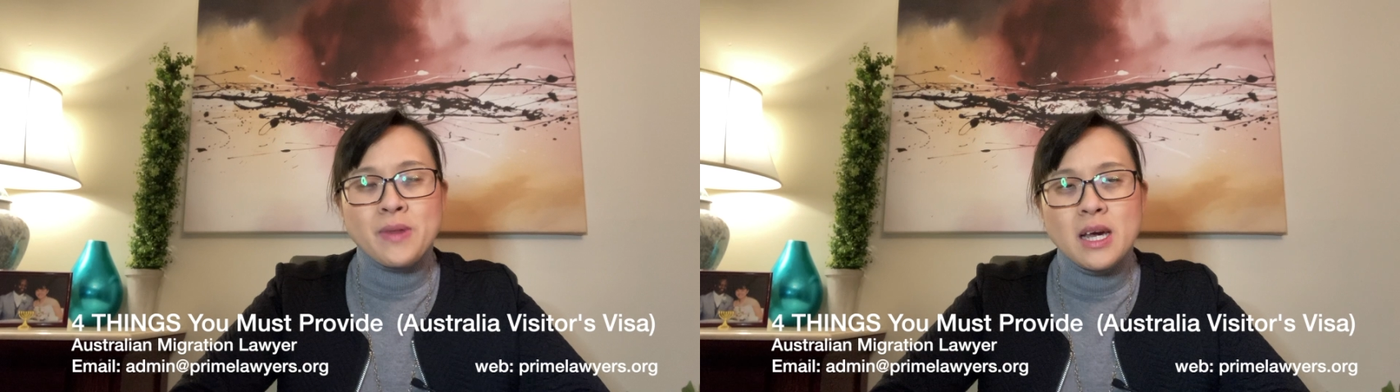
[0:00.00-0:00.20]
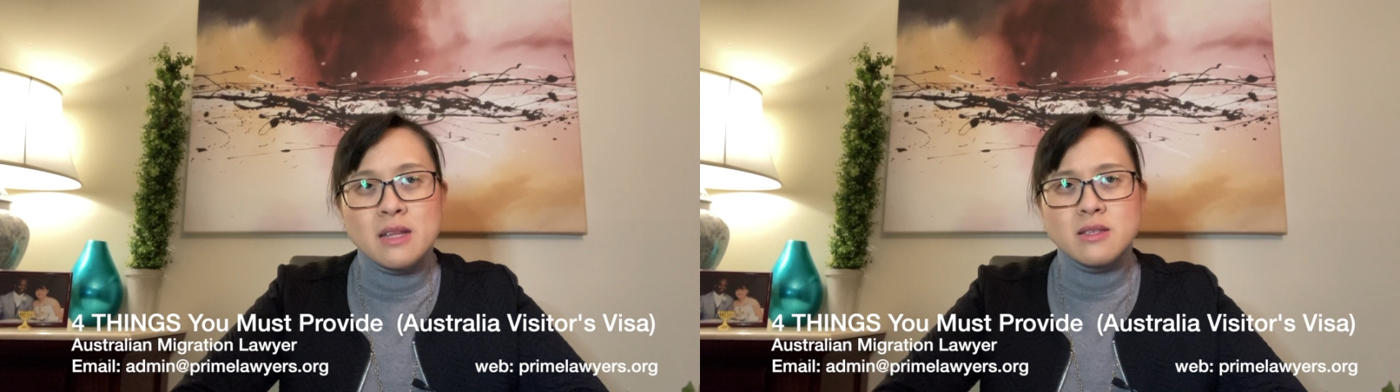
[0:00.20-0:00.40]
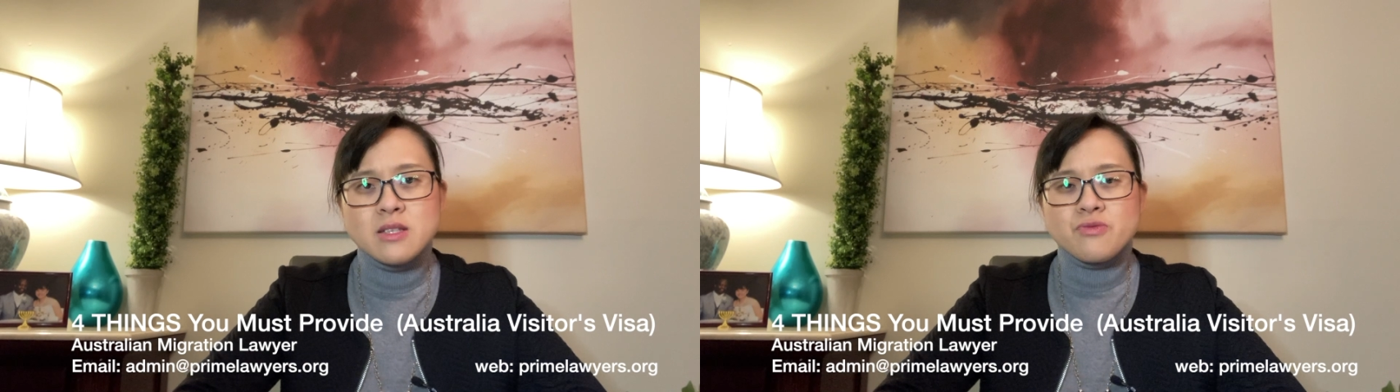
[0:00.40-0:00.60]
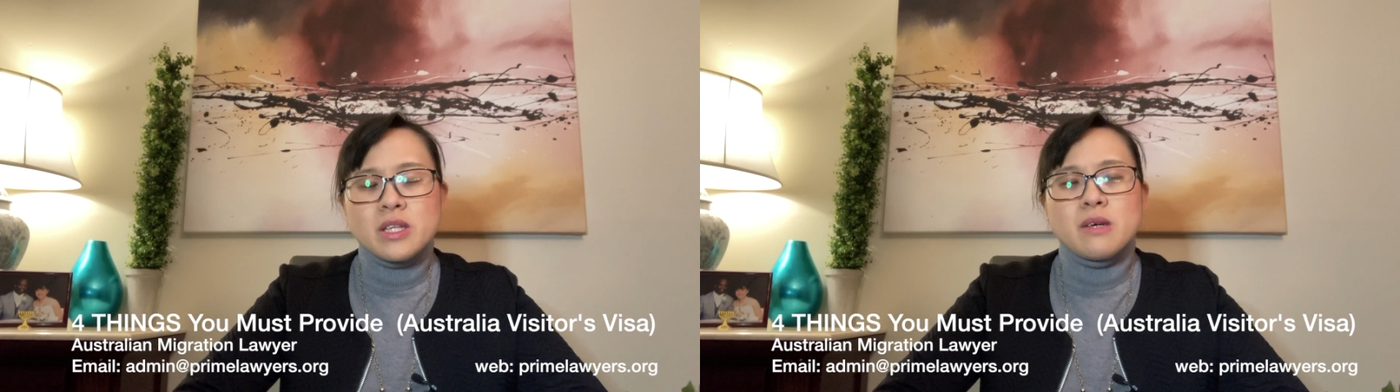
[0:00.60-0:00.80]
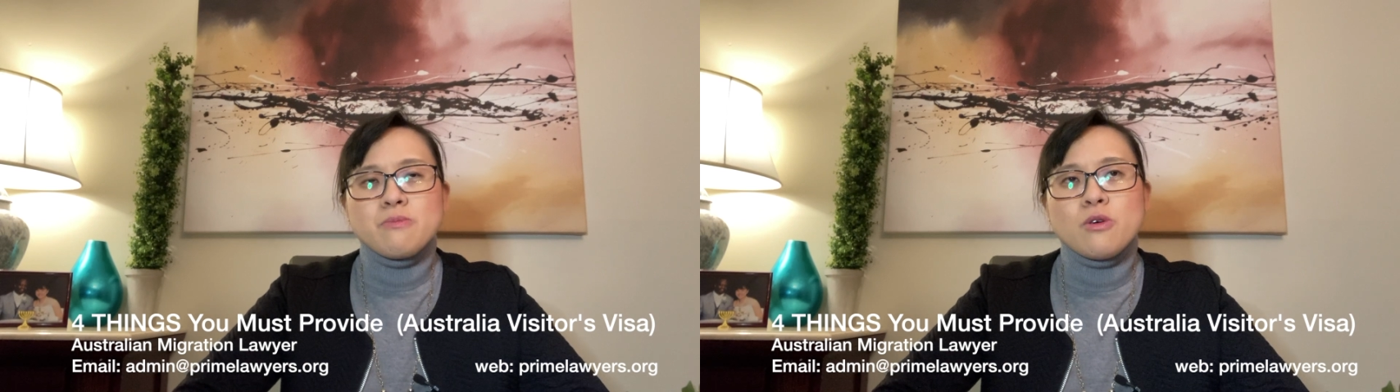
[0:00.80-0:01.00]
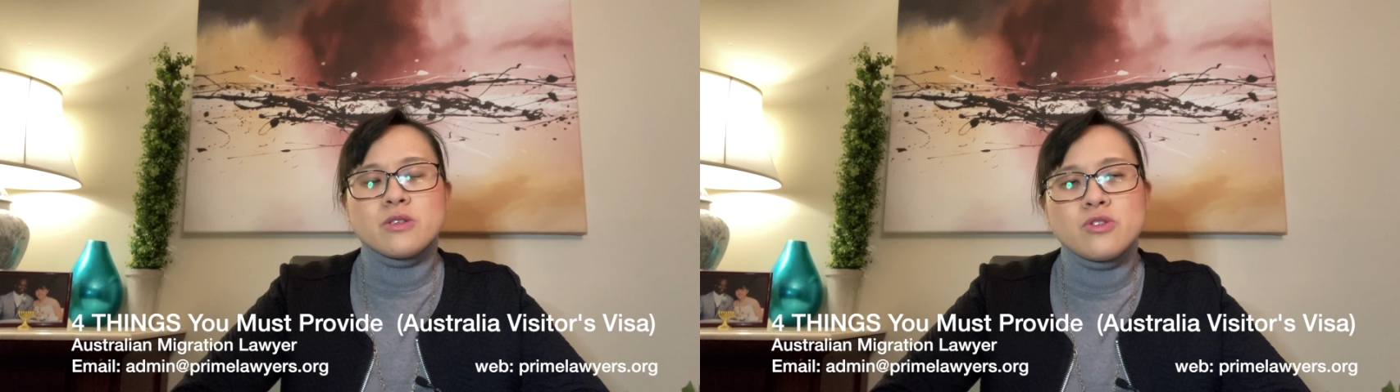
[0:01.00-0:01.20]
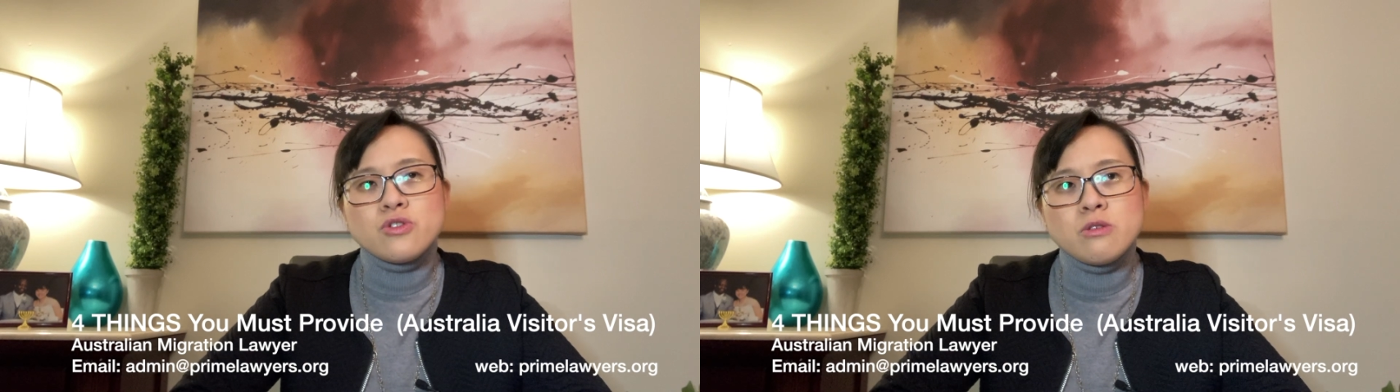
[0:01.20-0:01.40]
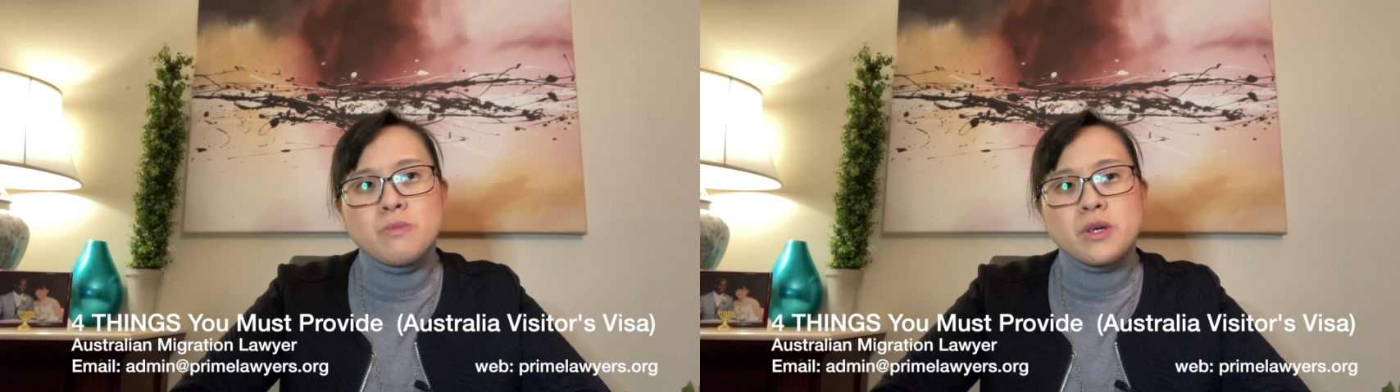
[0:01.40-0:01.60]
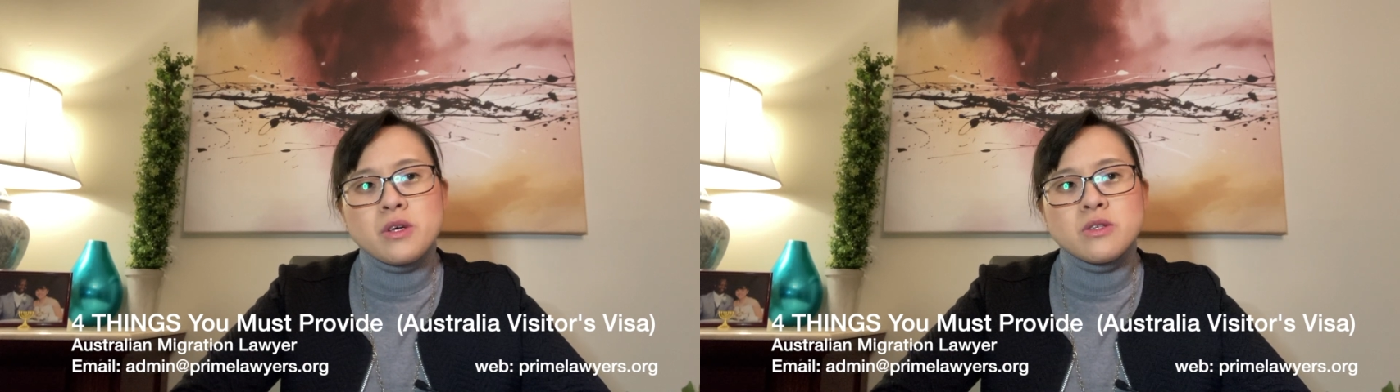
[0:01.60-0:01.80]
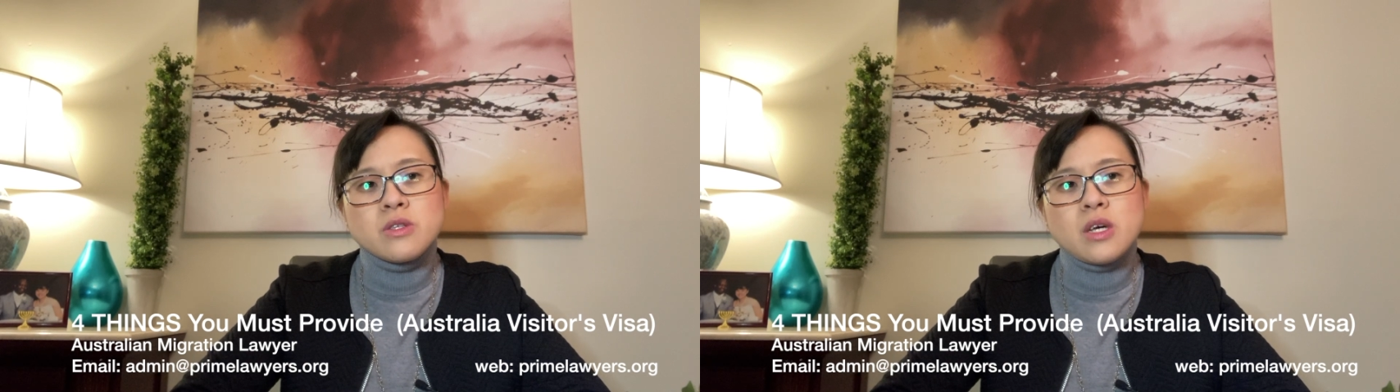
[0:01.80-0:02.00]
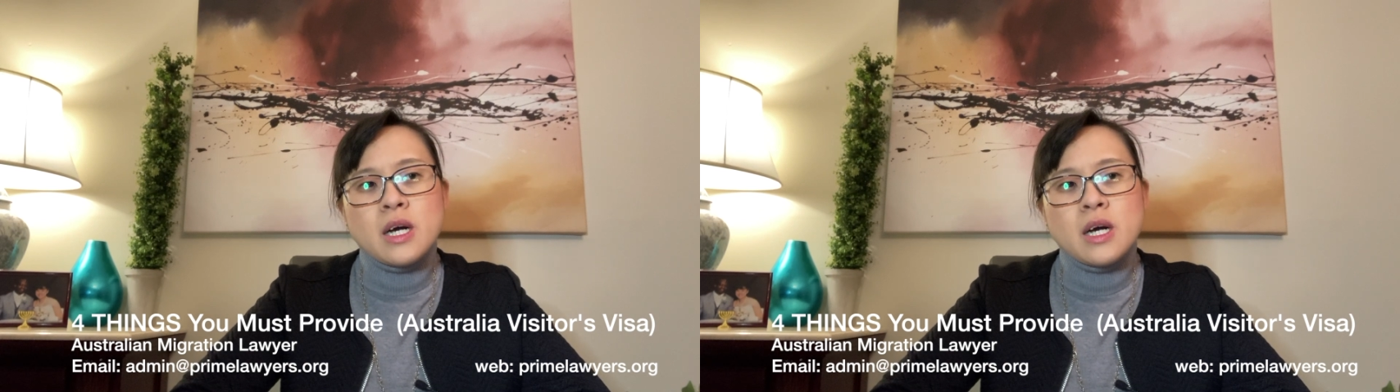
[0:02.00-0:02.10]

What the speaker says: And this is really important too, because